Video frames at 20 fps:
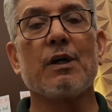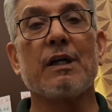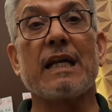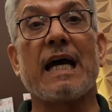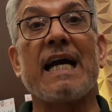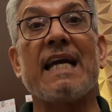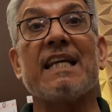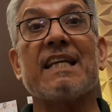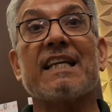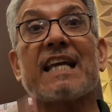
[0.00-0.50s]

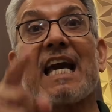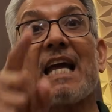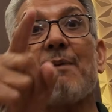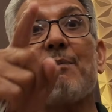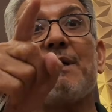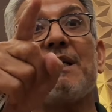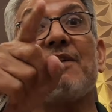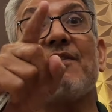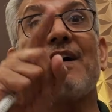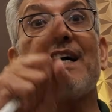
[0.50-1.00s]
9 can
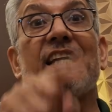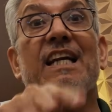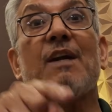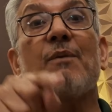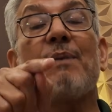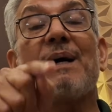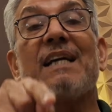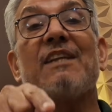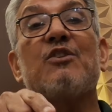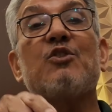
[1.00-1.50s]
be
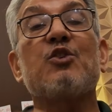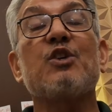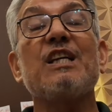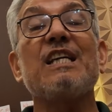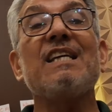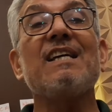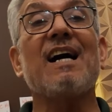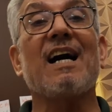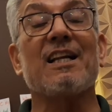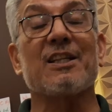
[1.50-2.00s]
divided by
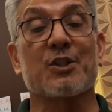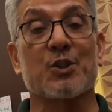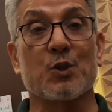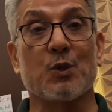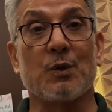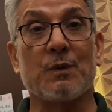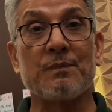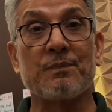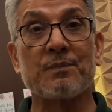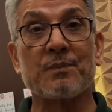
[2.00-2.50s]
3
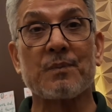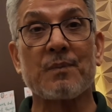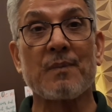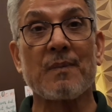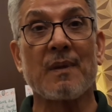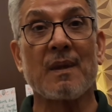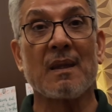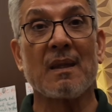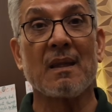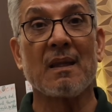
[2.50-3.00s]
also.
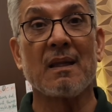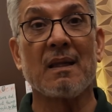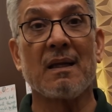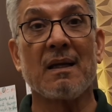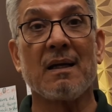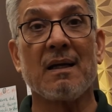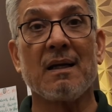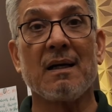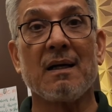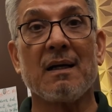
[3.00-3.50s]

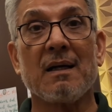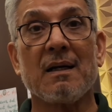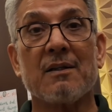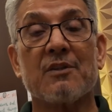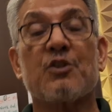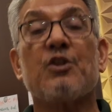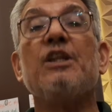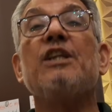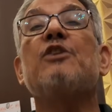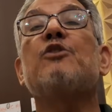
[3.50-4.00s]

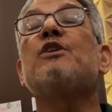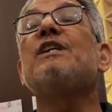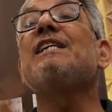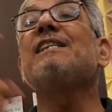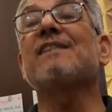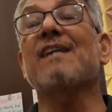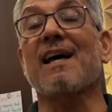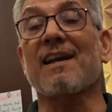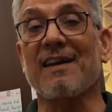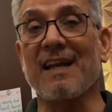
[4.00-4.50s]
3
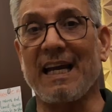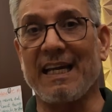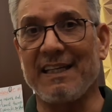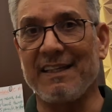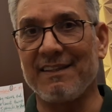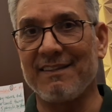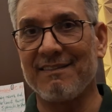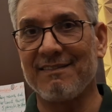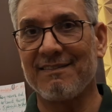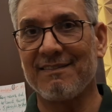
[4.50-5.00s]
threes are
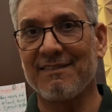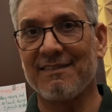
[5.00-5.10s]
9.